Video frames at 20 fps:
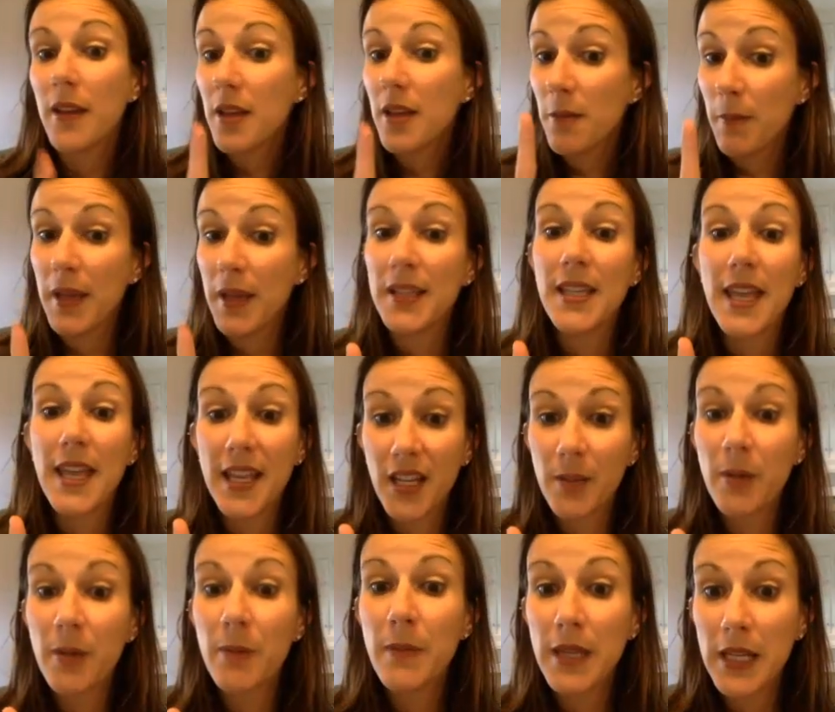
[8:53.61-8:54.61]
It may take
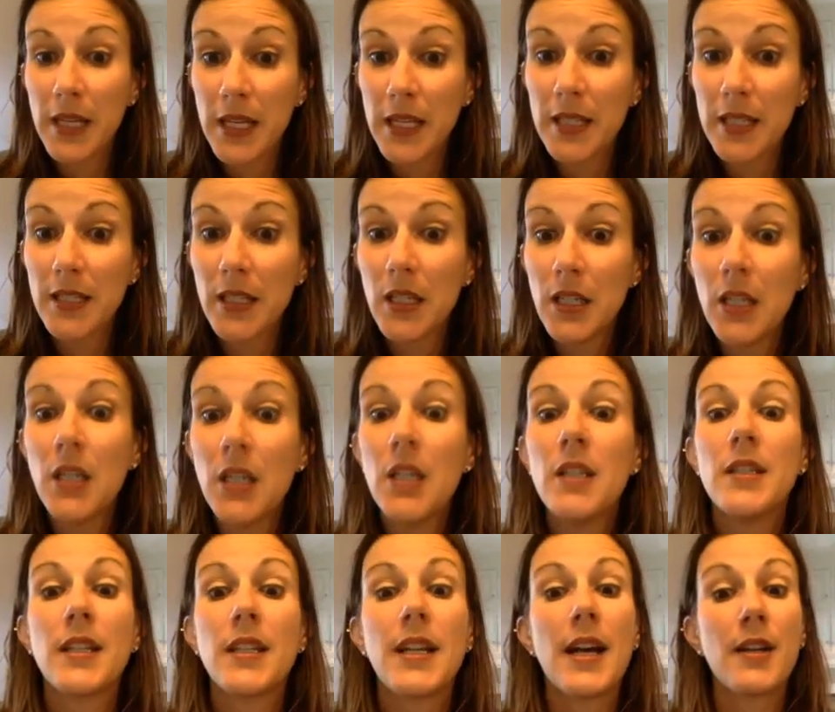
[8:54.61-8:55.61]
them a minute
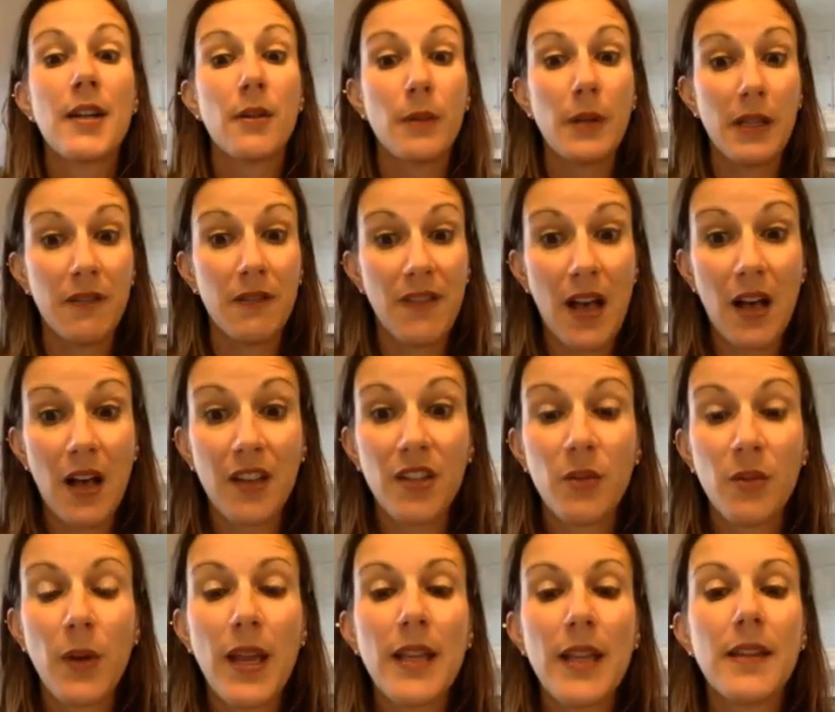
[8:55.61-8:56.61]
to kind of
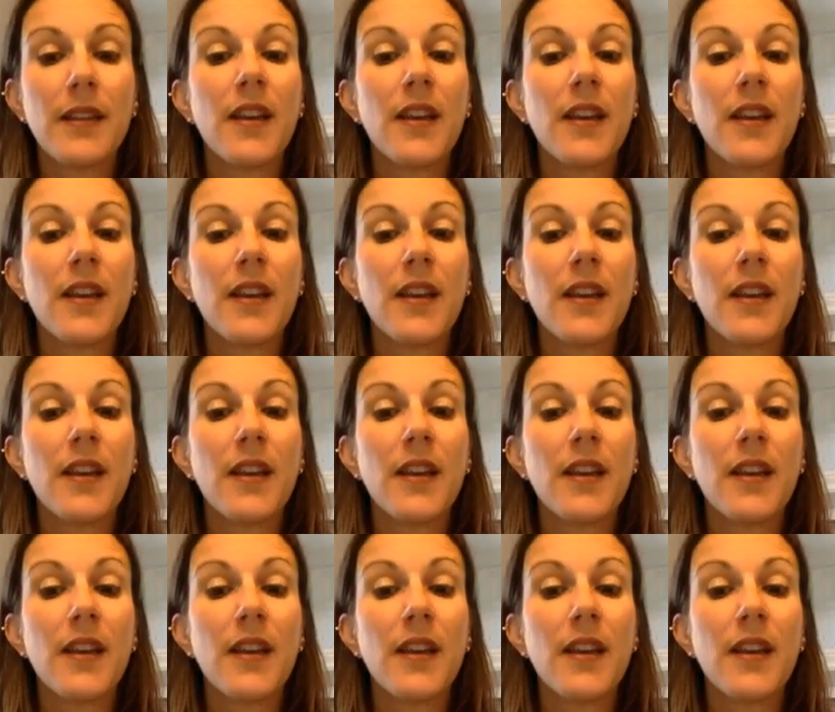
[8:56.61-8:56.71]
reevaluate